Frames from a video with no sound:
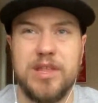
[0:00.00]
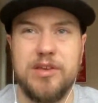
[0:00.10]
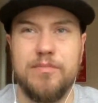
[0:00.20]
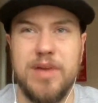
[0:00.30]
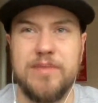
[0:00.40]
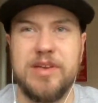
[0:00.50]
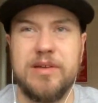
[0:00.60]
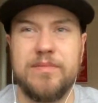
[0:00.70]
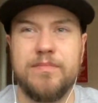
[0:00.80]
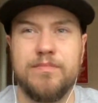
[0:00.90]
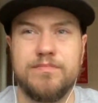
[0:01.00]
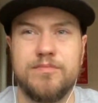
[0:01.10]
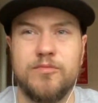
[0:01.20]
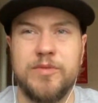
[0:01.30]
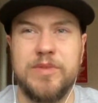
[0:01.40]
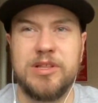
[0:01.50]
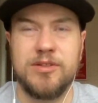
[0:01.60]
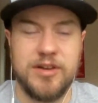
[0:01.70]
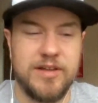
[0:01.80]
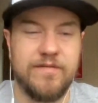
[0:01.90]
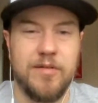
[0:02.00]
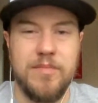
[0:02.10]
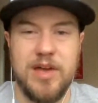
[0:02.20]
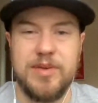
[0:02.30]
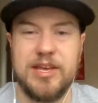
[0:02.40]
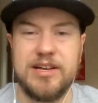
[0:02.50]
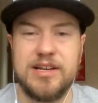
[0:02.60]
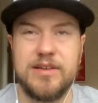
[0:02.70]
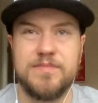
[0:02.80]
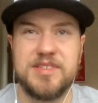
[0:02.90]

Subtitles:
you maybe would be looking for maybe a